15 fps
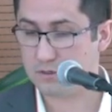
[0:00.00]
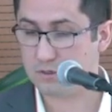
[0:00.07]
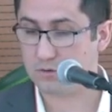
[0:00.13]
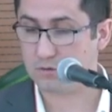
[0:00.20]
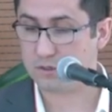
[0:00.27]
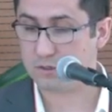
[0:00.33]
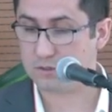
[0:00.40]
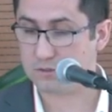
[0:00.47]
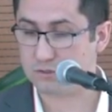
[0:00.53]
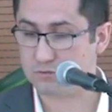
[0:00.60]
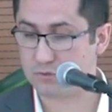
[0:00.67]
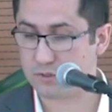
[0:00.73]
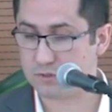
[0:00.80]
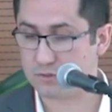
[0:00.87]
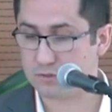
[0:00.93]
Only these
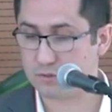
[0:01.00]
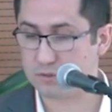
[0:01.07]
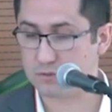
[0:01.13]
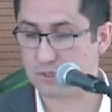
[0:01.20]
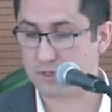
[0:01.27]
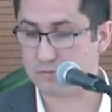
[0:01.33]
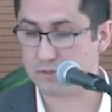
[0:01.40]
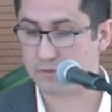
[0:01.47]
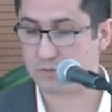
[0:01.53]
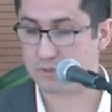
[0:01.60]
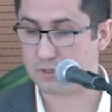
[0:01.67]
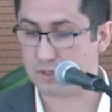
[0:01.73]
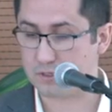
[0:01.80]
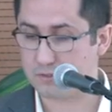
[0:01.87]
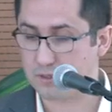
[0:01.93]
3 institutions have 7
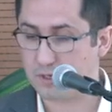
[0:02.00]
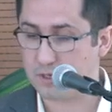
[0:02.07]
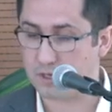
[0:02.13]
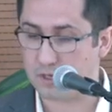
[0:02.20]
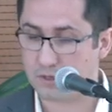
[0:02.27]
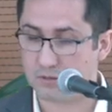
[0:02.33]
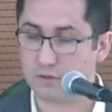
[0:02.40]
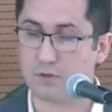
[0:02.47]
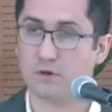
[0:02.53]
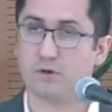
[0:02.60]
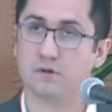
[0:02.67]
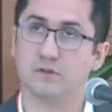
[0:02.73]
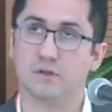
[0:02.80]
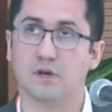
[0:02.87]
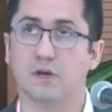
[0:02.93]
years, and
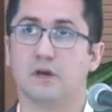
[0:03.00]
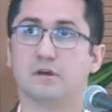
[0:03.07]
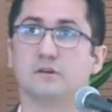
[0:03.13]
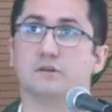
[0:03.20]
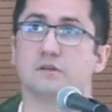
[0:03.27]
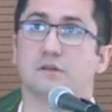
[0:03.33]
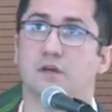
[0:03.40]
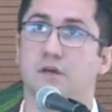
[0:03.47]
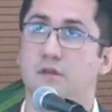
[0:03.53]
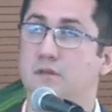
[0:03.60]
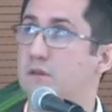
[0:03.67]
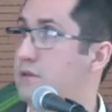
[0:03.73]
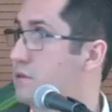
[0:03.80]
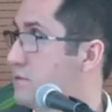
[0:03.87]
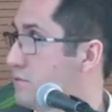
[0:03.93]
they are accredited
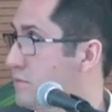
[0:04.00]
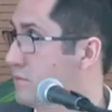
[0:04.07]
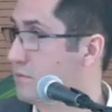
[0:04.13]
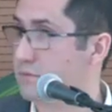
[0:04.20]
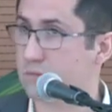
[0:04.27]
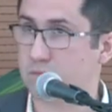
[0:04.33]
in